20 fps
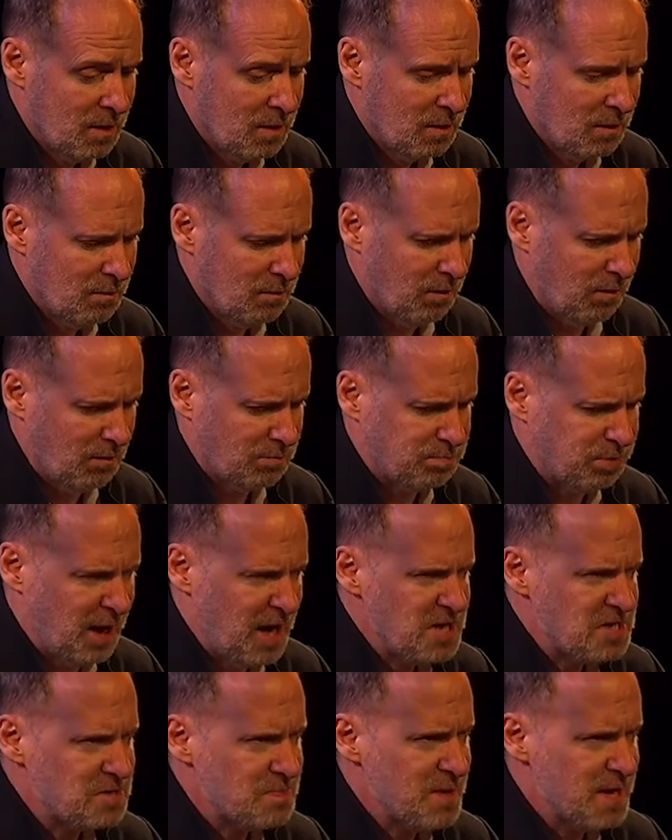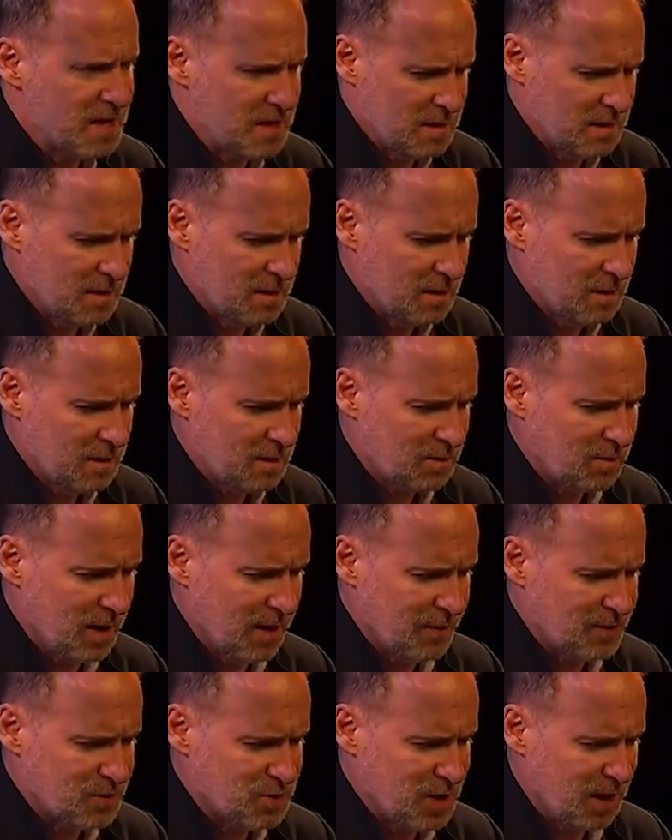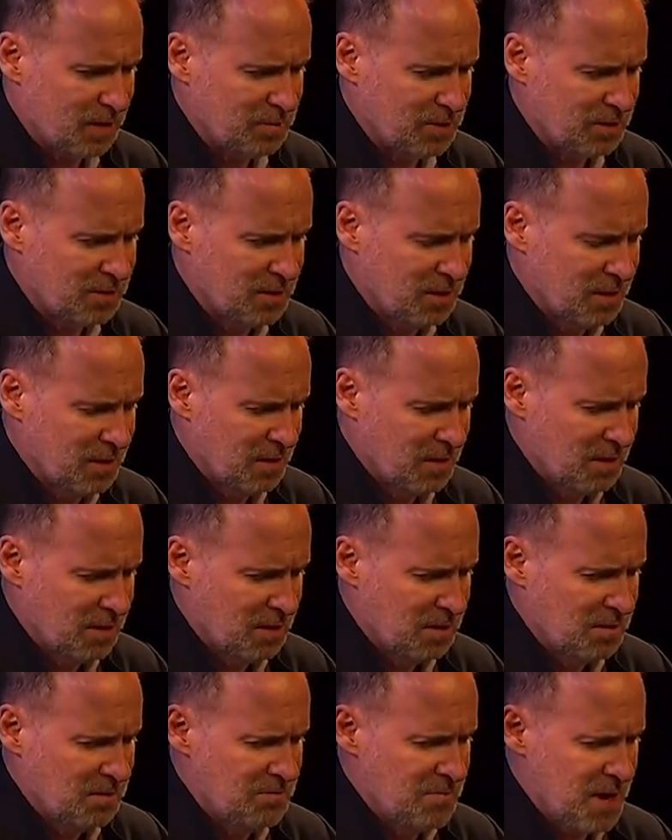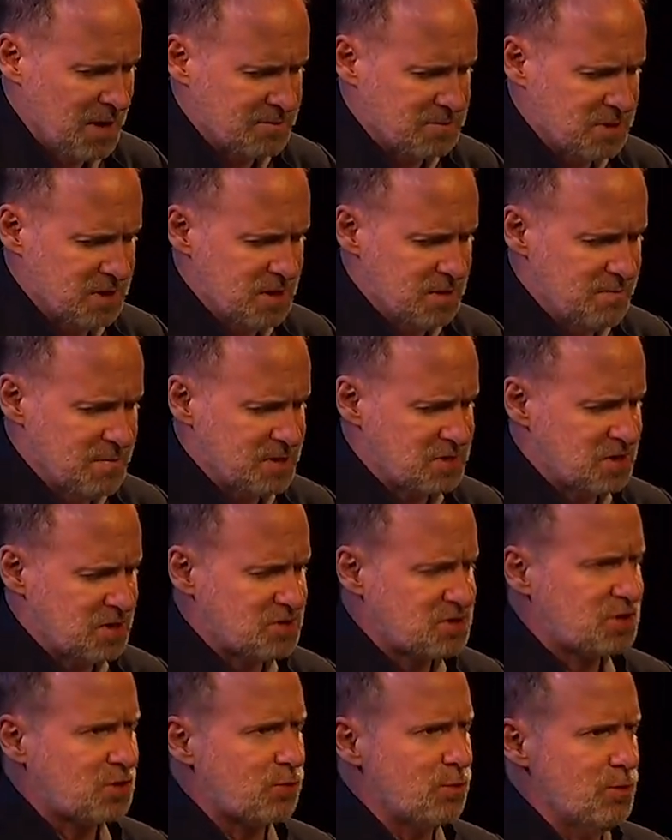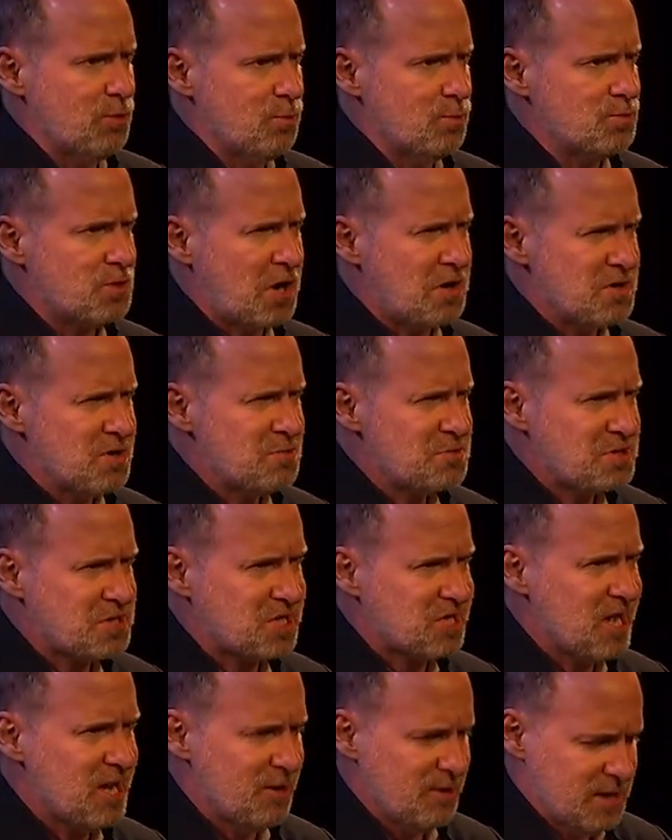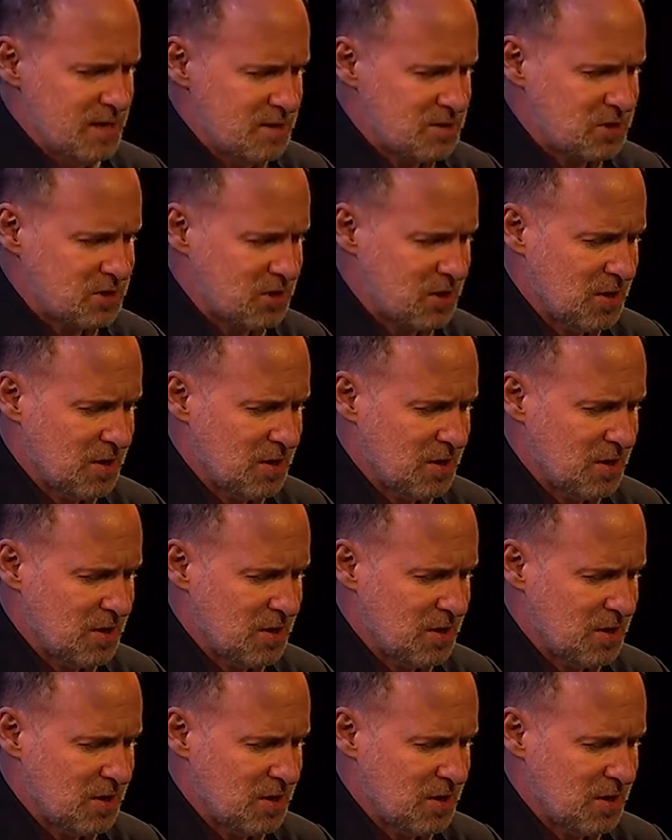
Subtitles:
Lord bless me, cried the gentleman. My dear Mr. Scrooge, are you serious?